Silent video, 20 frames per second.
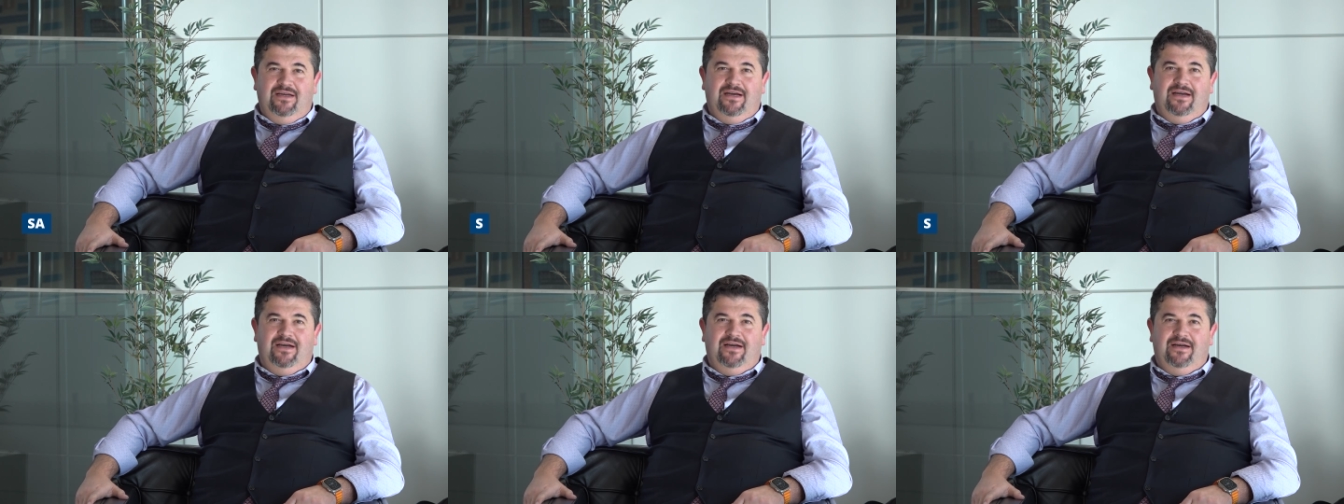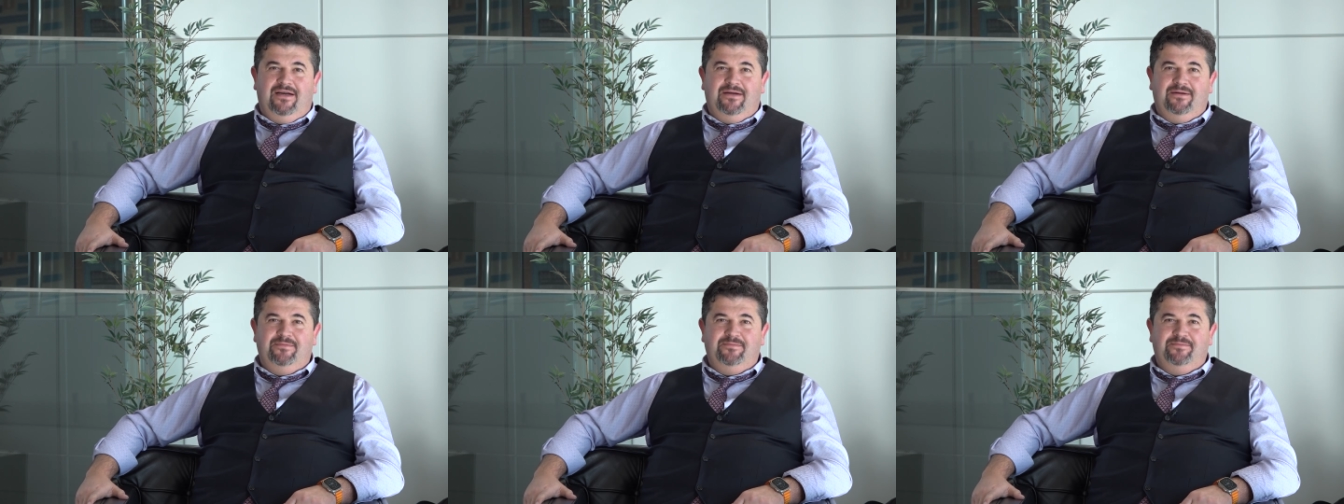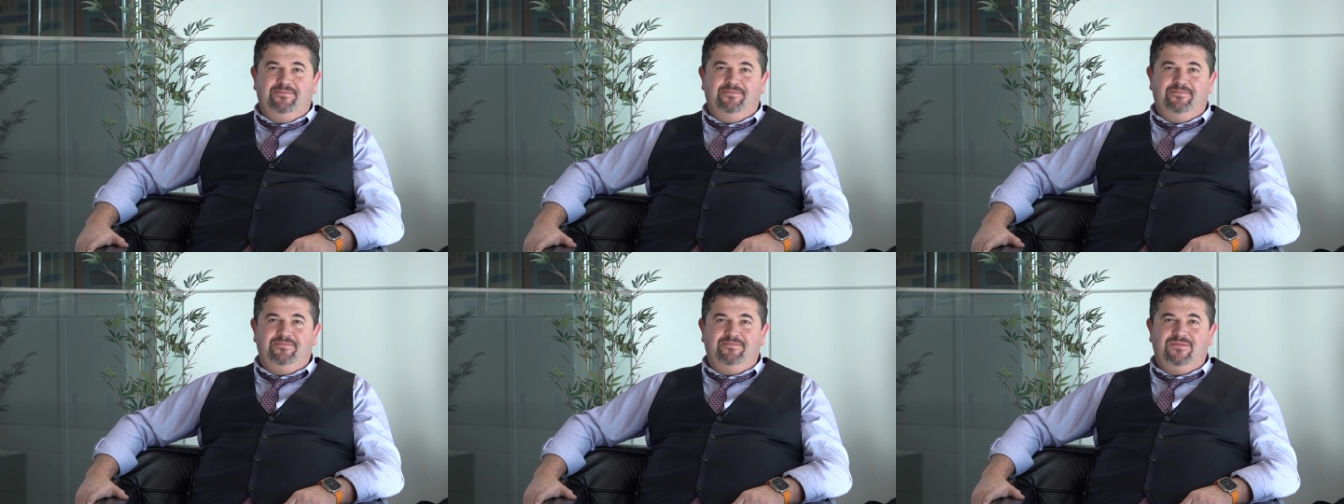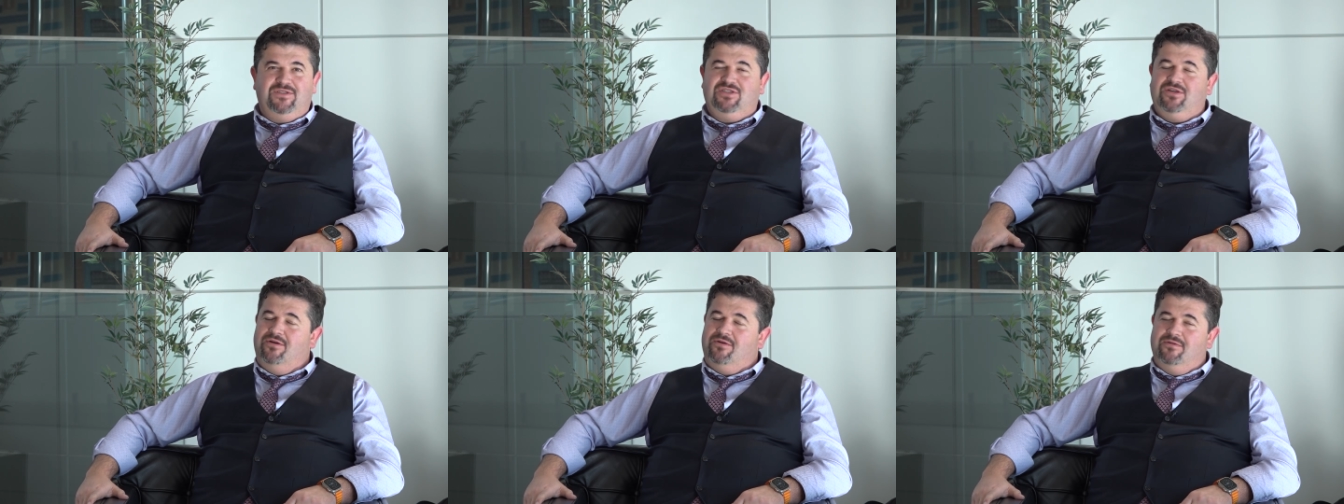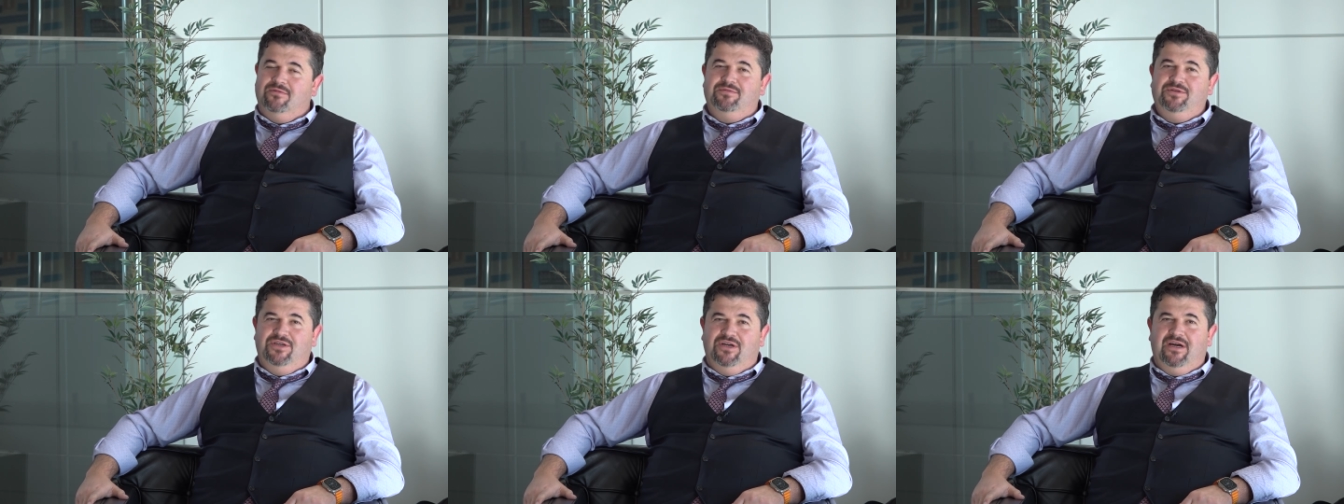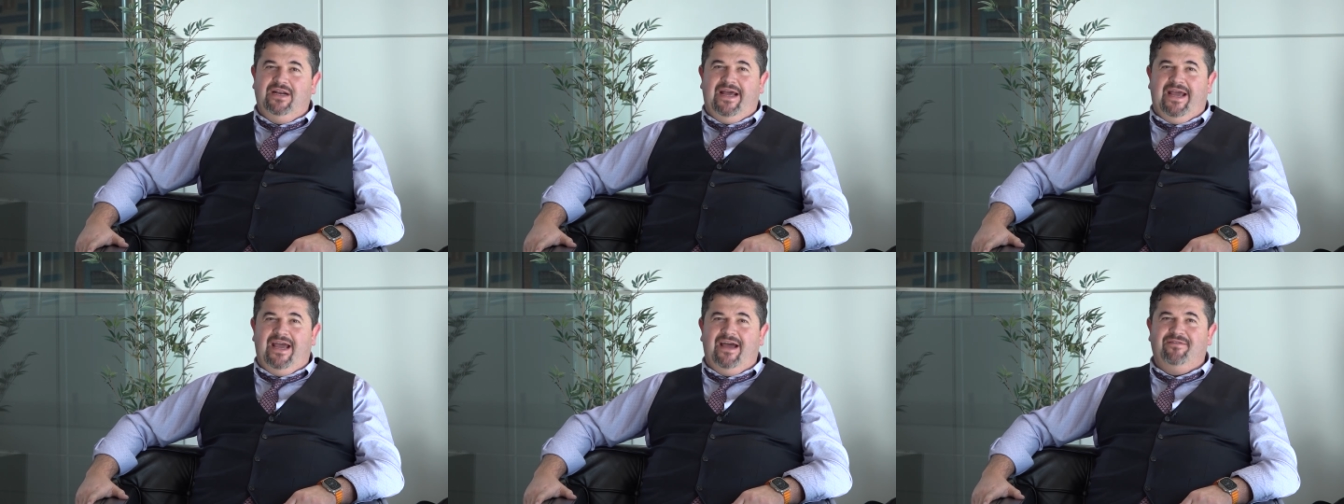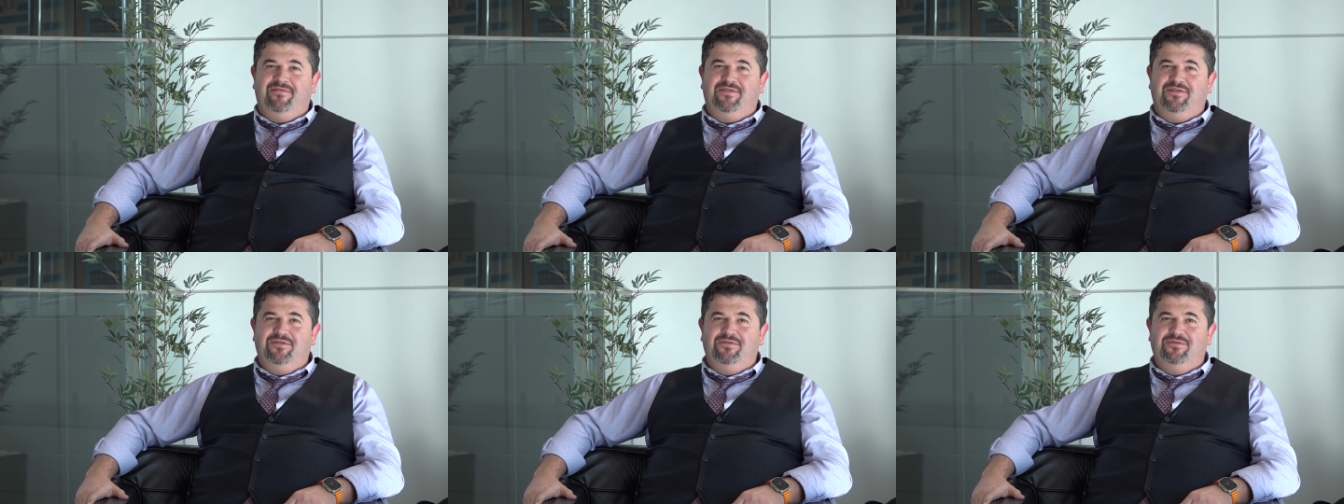Um, so you're going to
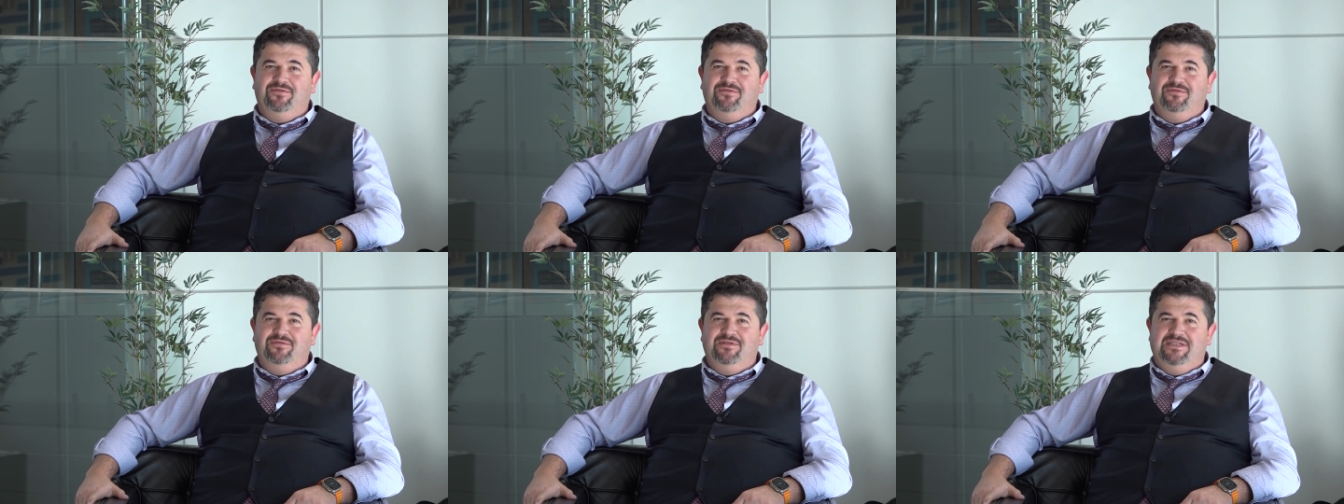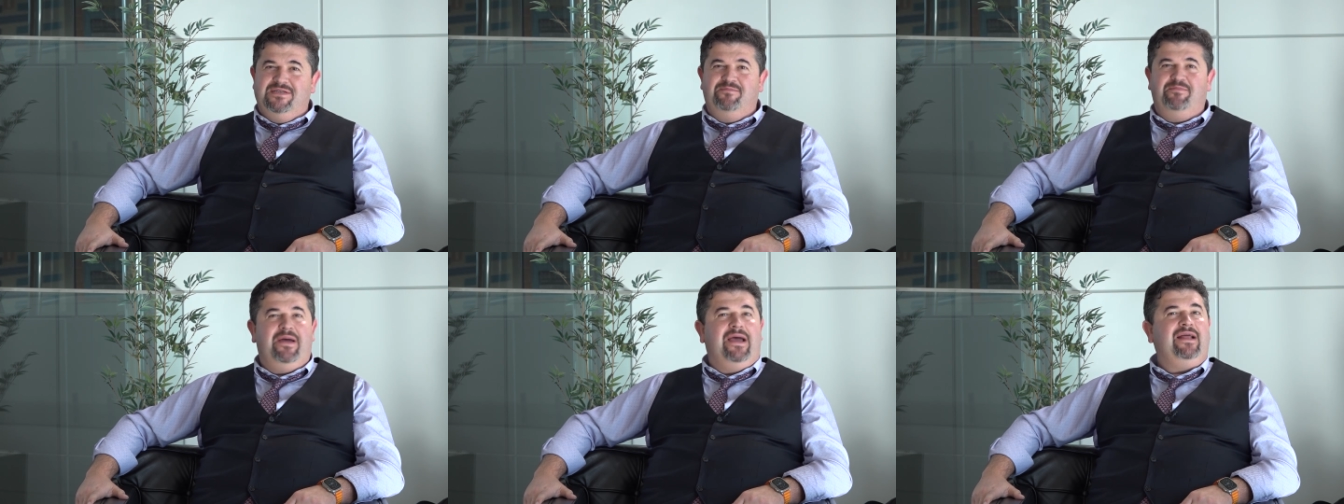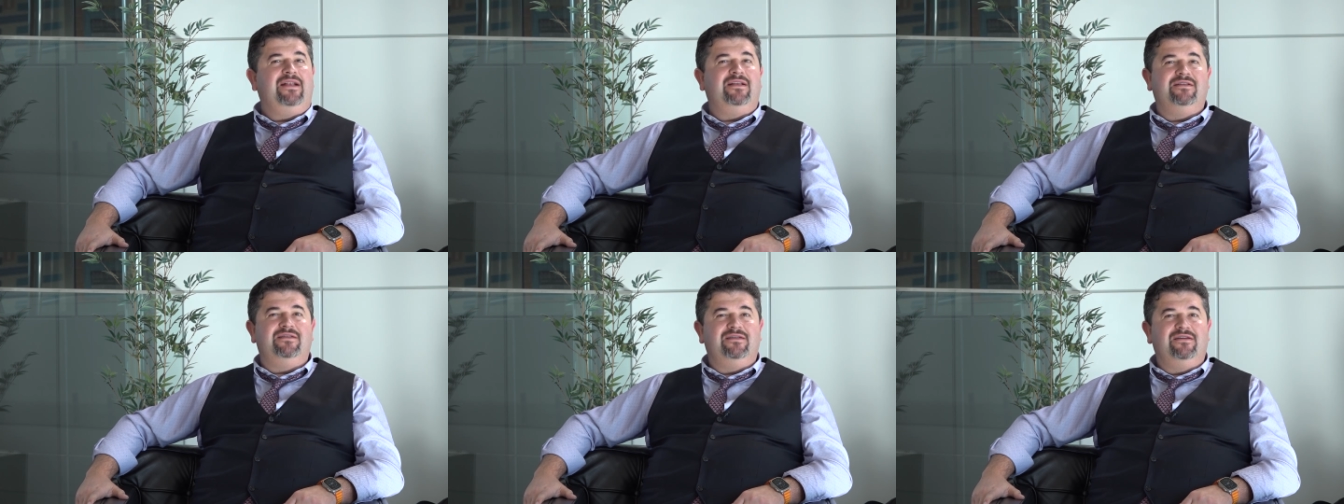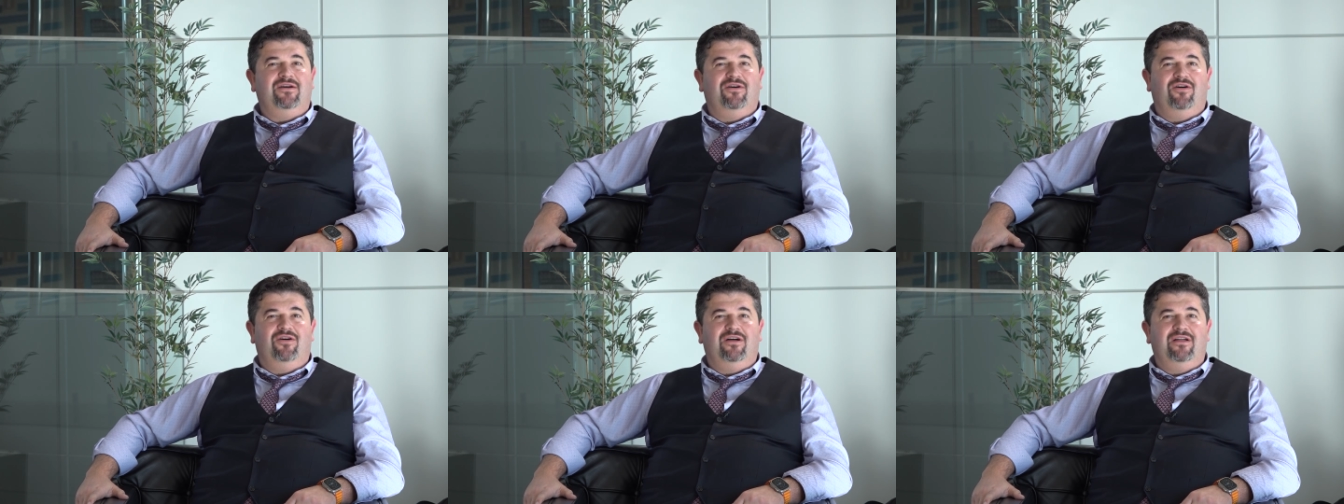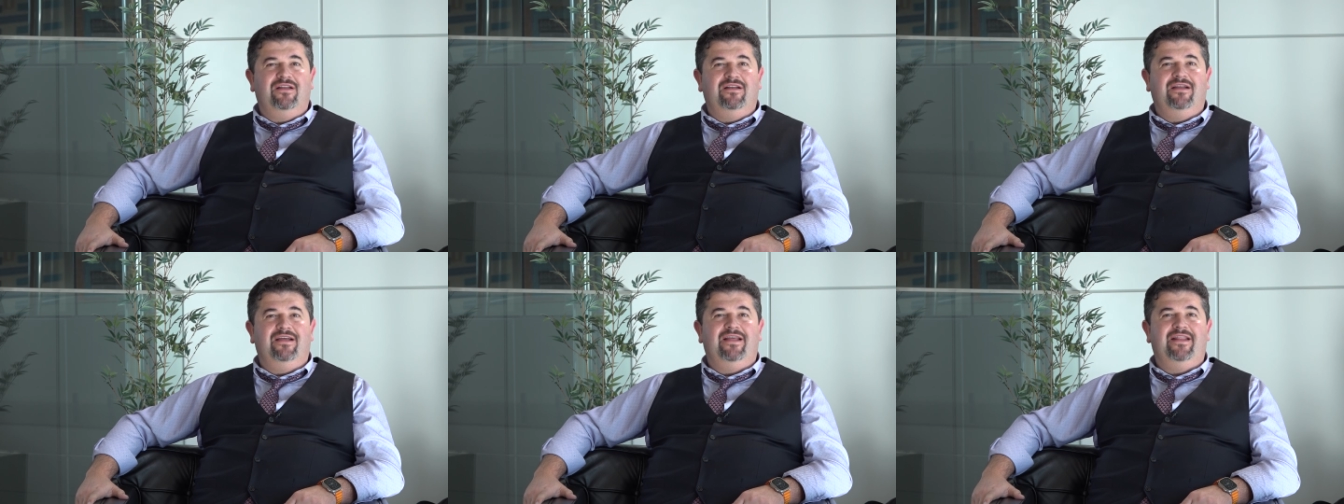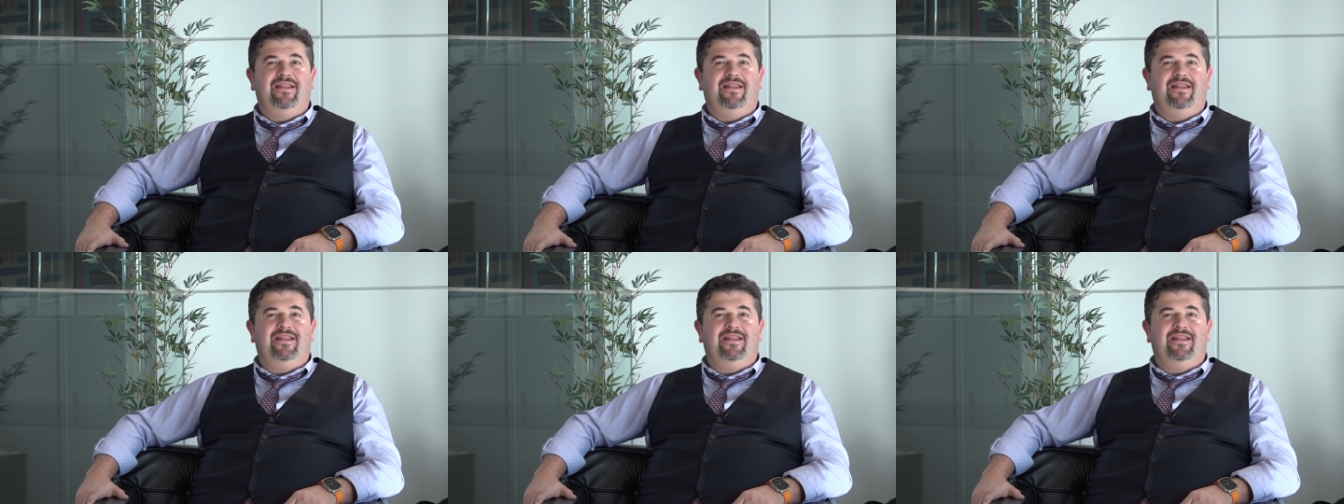have to depend on